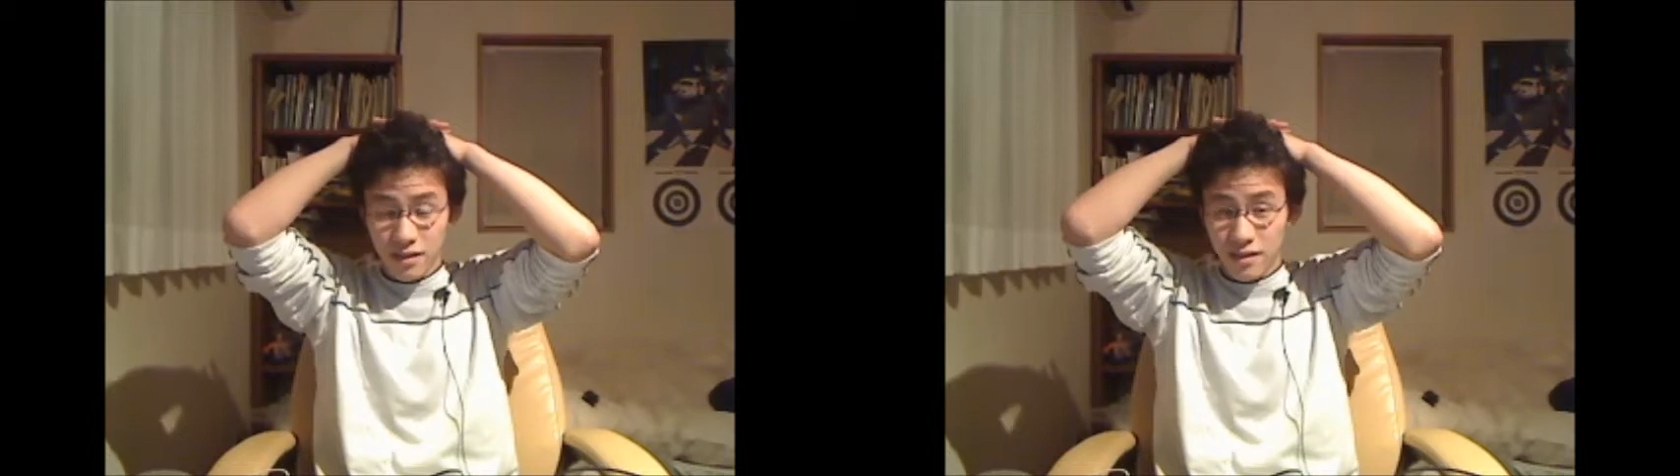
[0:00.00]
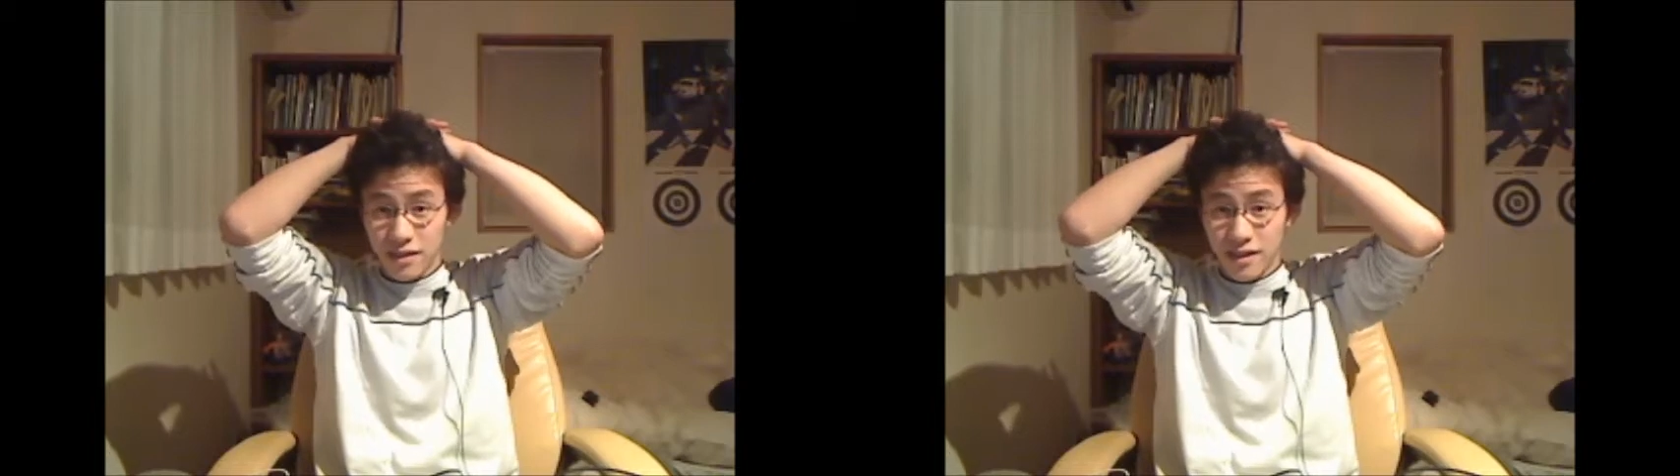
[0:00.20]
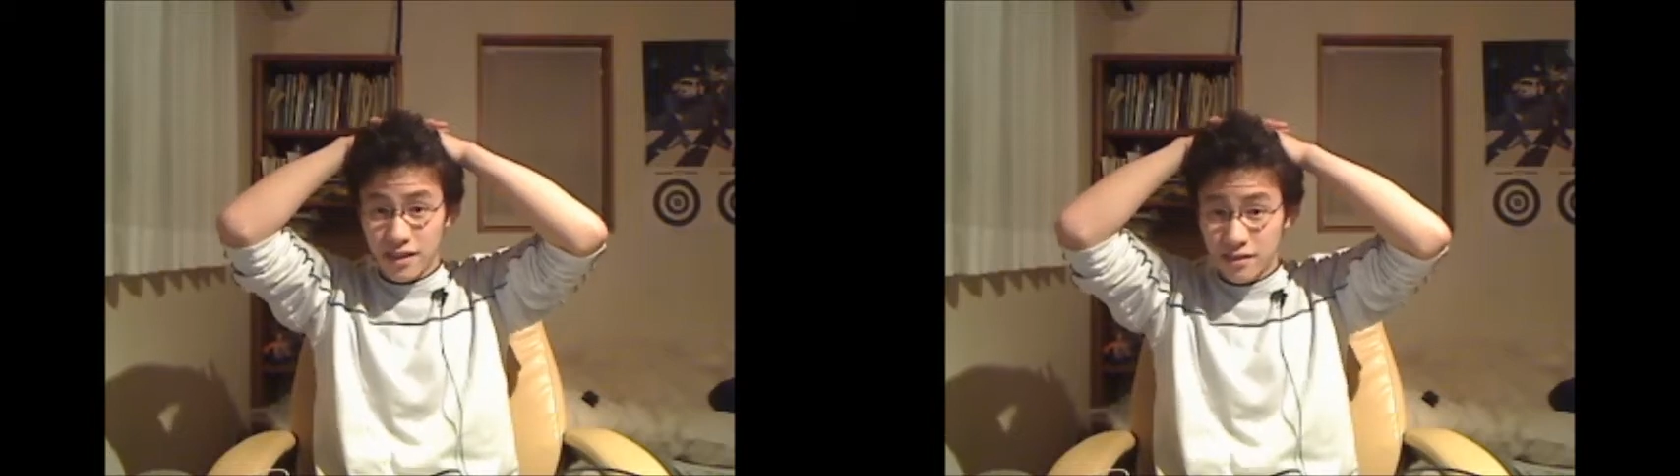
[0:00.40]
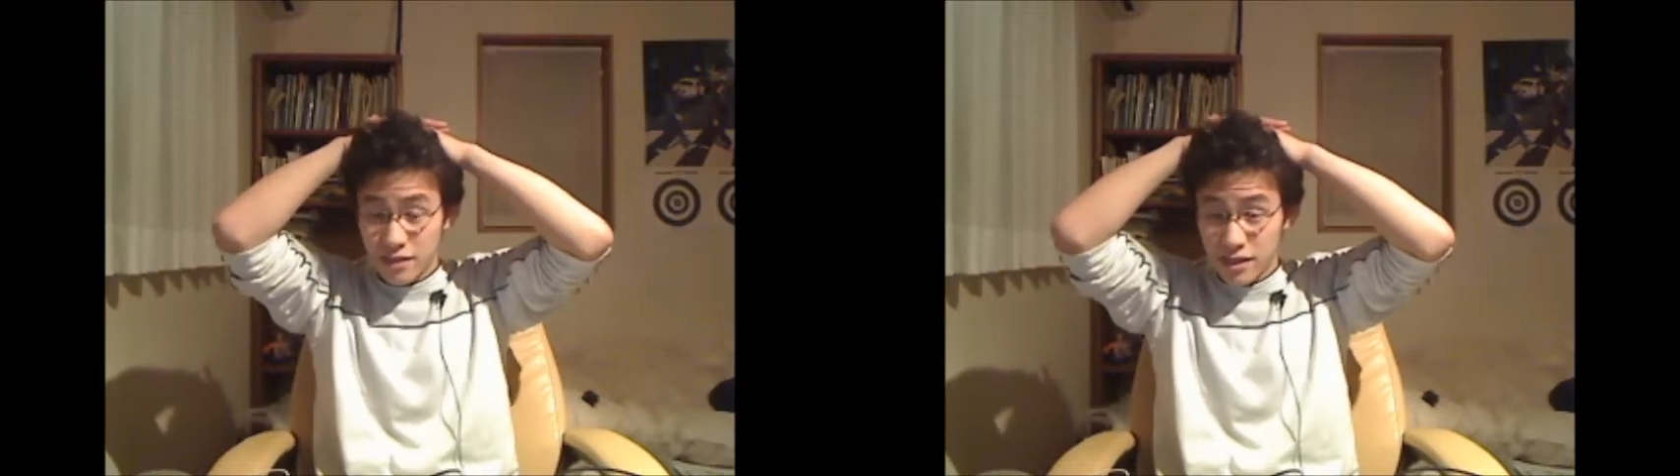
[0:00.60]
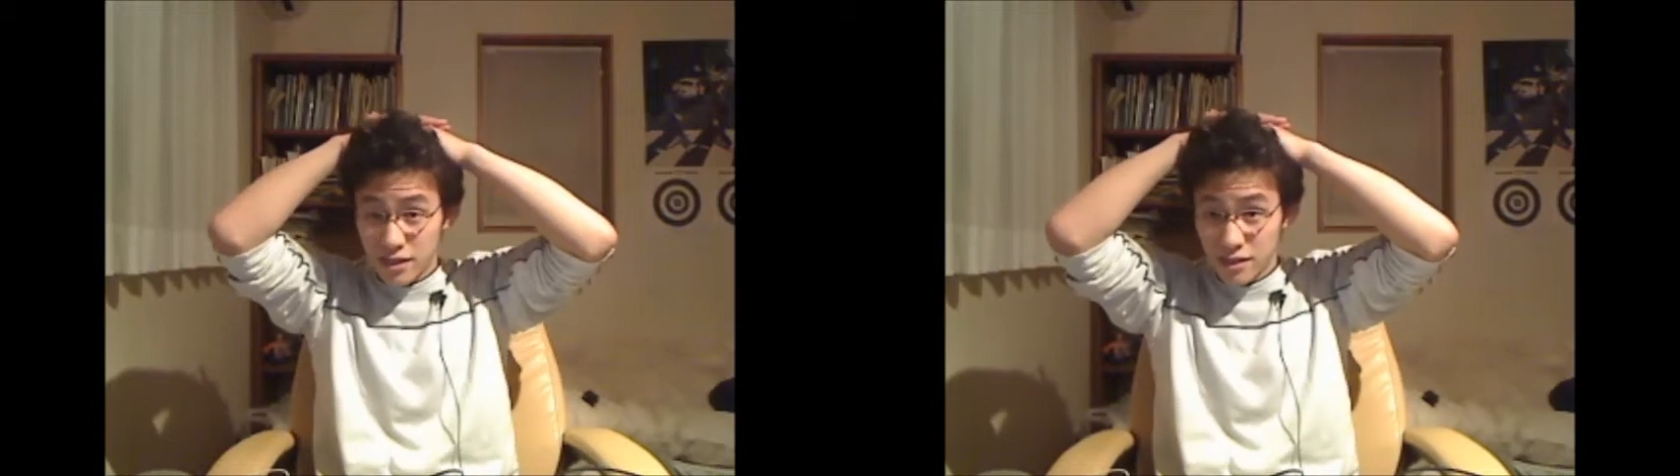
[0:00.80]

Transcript: only native